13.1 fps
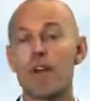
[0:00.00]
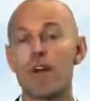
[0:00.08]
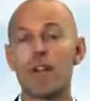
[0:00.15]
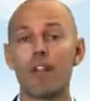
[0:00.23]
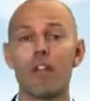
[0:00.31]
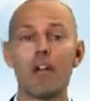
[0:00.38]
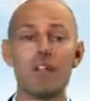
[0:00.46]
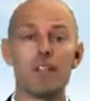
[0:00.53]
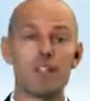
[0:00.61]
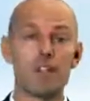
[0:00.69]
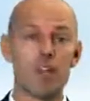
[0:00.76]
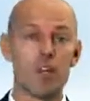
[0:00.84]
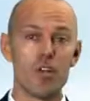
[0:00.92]
around in the
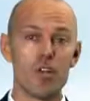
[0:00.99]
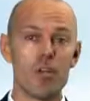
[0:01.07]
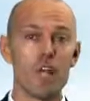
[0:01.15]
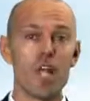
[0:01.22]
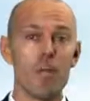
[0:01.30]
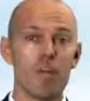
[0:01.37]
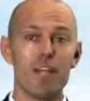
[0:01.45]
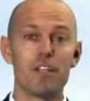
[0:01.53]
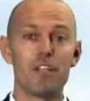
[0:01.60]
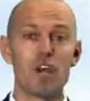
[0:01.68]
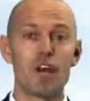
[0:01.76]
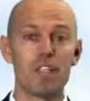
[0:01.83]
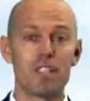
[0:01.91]
1900s by
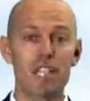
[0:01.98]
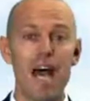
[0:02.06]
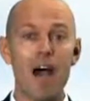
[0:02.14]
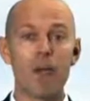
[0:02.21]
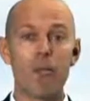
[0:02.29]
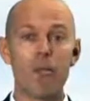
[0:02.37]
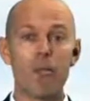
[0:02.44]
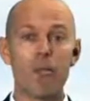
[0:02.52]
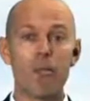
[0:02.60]
Charles Dow.